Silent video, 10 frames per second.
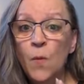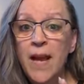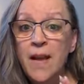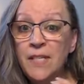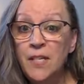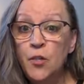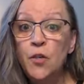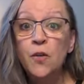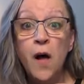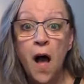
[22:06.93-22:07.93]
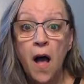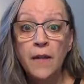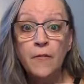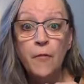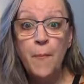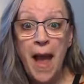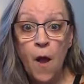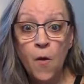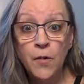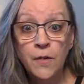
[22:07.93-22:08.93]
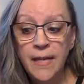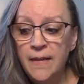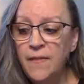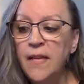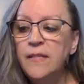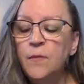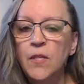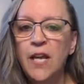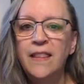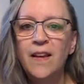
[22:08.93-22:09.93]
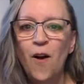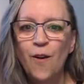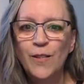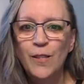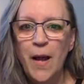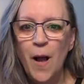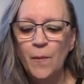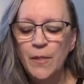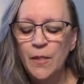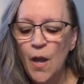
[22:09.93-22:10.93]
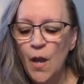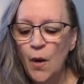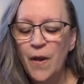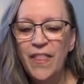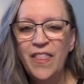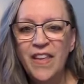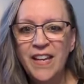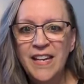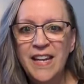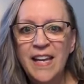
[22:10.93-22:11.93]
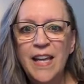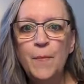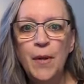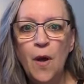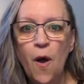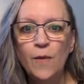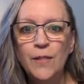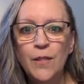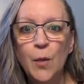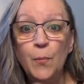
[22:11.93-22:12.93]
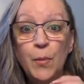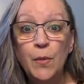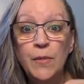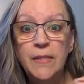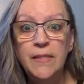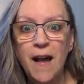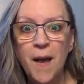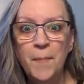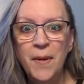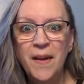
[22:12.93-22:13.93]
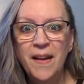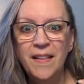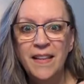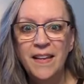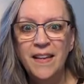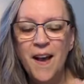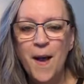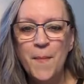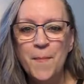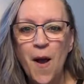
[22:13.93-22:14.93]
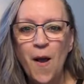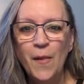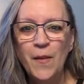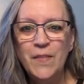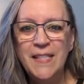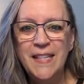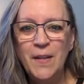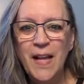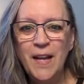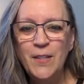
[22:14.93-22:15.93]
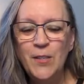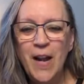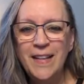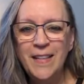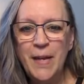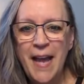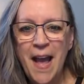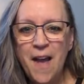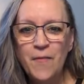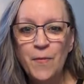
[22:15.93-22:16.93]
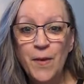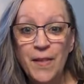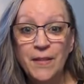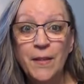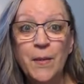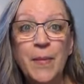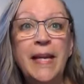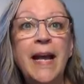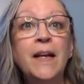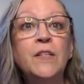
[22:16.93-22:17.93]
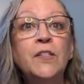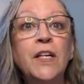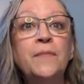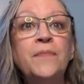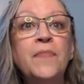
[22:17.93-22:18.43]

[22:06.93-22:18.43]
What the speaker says: We have additional olive powder in this, which I think also helps with thickening it, but also boosts up the olive cell extract that we have with a little bit extra.